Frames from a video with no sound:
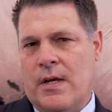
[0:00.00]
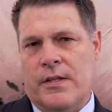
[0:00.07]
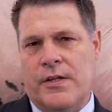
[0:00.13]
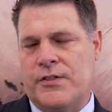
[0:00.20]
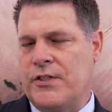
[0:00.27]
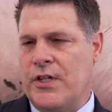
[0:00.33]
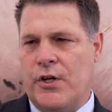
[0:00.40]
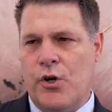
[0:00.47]

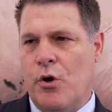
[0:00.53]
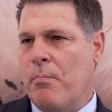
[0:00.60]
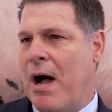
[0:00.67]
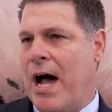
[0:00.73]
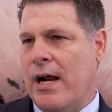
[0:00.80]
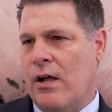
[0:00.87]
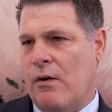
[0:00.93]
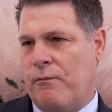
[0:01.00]
This is a new
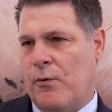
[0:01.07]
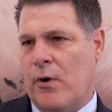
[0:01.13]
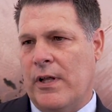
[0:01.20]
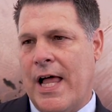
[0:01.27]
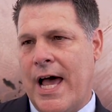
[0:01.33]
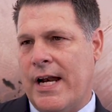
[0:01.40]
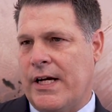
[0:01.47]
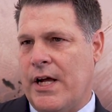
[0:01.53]
model for a
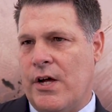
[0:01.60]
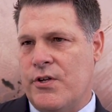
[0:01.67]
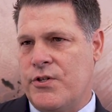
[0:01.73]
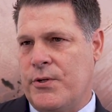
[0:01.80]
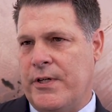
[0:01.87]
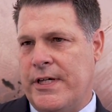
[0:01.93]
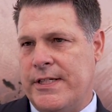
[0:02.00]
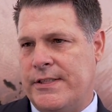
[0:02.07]
lot of
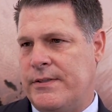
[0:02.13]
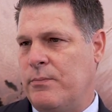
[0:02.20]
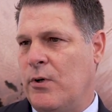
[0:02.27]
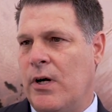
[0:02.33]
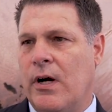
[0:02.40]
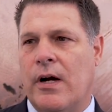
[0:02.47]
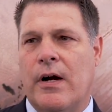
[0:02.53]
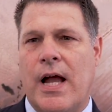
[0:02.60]
countries
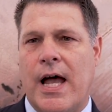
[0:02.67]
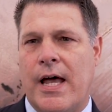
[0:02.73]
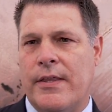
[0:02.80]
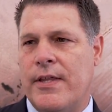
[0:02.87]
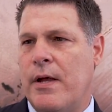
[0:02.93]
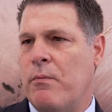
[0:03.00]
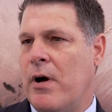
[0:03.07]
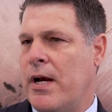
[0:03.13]
where uh,
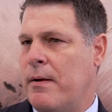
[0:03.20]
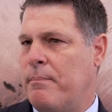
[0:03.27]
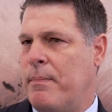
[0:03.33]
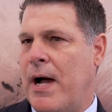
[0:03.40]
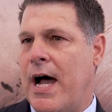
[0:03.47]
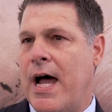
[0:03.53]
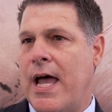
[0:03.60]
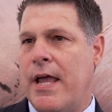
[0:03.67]
they want to
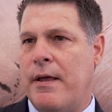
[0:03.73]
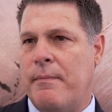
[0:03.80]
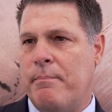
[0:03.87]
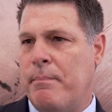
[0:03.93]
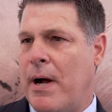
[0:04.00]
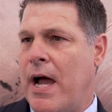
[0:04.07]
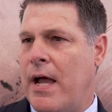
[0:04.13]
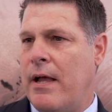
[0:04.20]
buy,
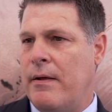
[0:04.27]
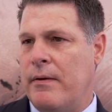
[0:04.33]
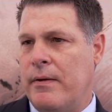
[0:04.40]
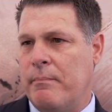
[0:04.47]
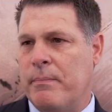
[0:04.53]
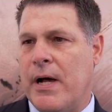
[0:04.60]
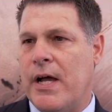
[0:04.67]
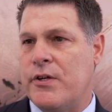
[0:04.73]
buy,
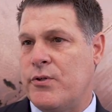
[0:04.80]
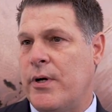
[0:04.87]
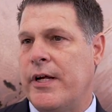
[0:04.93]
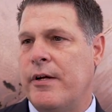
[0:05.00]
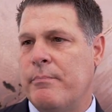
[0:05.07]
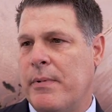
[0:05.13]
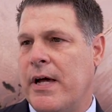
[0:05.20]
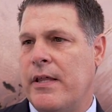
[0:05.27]
buy
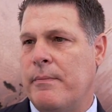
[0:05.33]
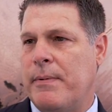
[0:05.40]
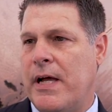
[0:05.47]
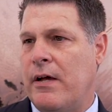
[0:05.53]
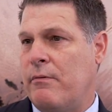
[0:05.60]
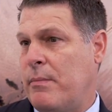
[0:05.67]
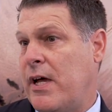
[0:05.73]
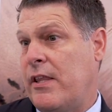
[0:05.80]
training by the
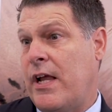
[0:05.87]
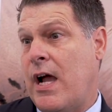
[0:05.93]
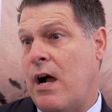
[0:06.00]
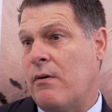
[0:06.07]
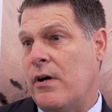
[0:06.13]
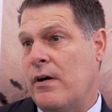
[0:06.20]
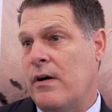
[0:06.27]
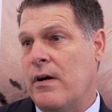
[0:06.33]
pound, by the
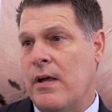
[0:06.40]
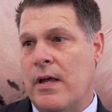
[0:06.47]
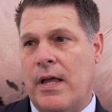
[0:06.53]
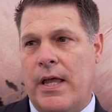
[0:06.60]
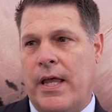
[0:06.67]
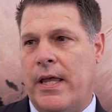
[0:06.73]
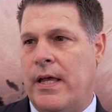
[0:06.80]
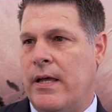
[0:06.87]
hour,
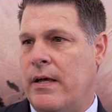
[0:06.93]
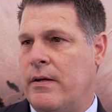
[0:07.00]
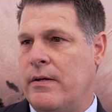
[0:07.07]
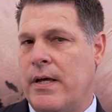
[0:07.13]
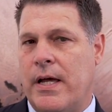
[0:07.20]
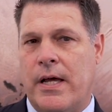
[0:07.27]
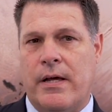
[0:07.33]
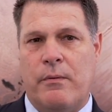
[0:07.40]
and
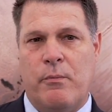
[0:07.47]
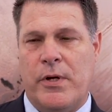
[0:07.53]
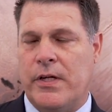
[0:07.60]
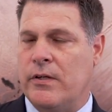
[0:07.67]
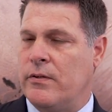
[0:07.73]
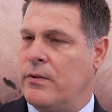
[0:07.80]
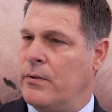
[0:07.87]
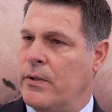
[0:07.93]
uh, we
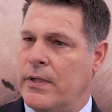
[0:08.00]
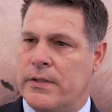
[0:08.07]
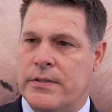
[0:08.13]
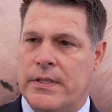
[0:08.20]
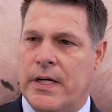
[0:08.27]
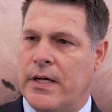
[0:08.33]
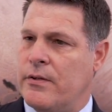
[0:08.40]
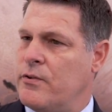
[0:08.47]
can do it
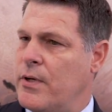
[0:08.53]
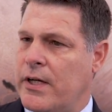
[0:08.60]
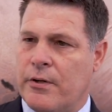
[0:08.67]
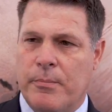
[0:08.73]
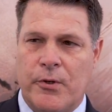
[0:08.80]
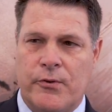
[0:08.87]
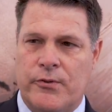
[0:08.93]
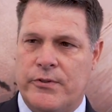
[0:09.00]
uh, direct
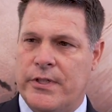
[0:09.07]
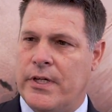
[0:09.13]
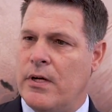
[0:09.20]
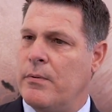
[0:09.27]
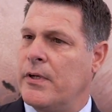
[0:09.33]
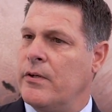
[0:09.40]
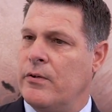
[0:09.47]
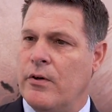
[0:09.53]
commercial sale,
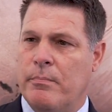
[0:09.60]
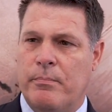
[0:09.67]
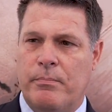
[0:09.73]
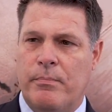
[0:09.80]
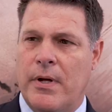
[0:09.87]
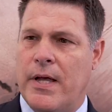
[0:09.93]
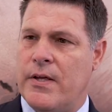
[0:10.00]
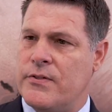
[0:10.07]
we can do it
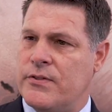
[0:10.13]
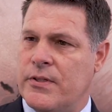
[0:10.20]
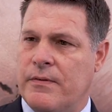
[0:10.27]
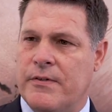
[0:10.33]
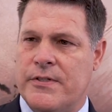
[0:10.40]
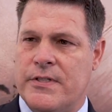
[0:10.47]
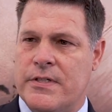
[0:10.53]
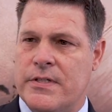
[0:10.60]
as
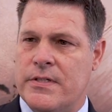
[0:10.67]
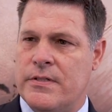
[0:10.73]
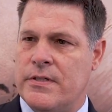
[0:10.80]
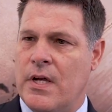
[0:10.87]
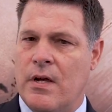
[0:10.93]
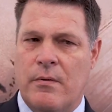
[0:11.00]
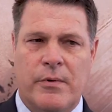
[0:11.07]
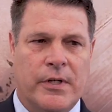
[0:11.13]
services,
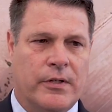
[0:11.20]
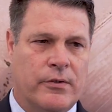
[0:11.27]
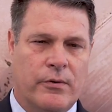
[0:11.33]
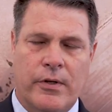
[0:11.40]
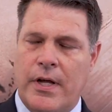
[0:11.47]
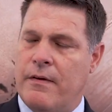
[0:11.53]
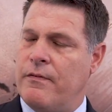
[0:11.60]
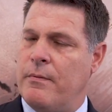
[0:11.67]
we can do
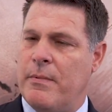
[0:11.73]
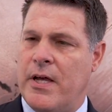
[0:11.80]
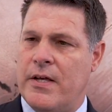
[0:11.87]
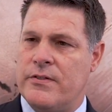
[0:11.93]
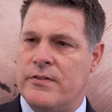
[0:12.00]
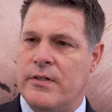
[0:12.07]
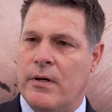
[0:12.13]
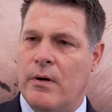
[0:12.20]
it F M
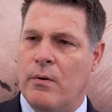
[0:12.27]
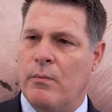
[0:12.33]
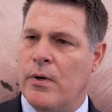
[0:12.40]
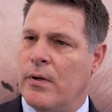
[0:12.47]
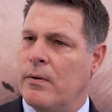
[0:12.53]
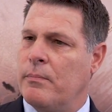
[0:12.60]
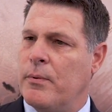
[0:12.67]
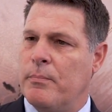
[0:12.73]
S. So
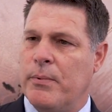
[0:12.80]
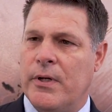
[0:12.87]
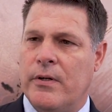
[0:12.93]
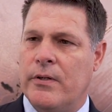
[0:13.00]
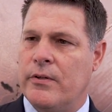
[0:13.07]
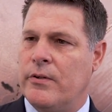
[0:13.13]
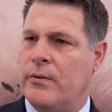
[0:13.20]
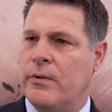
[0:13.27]
we're
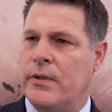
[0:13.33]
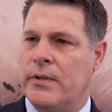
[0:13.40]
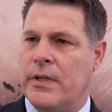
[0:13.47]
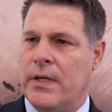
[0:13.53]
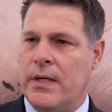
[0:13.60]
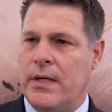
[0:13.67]
prepared to do it